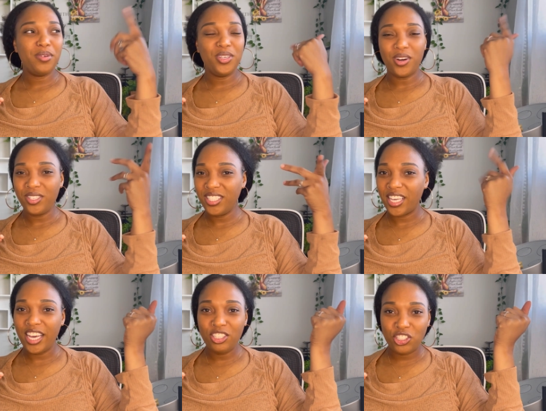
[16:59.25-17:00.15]
all these
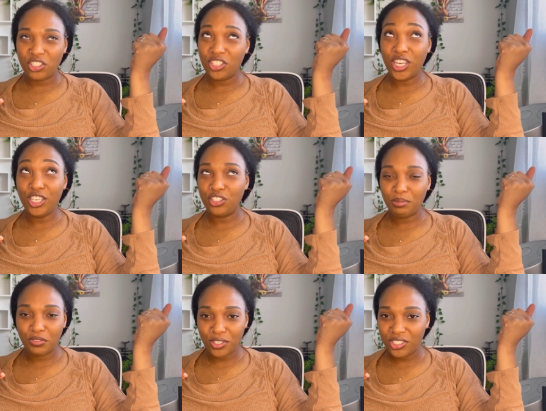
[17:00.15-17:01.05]
King
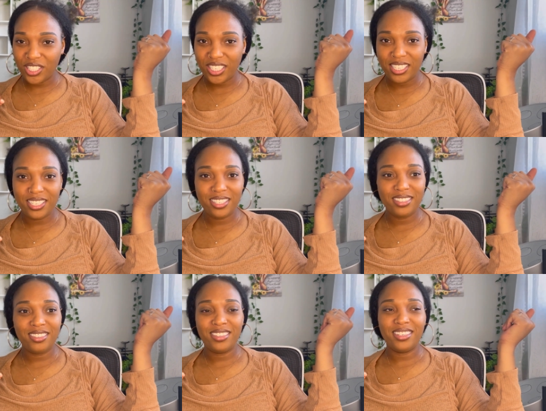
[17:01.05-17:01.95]
James
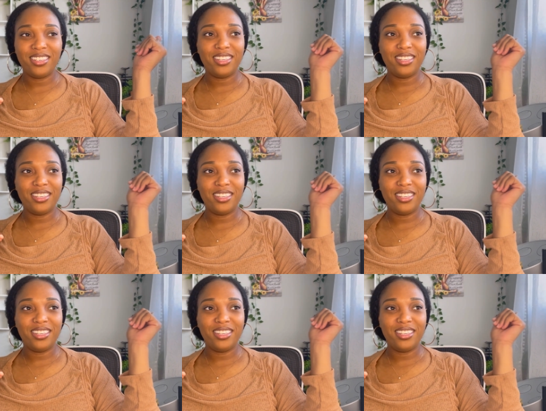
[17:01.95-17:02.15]
version,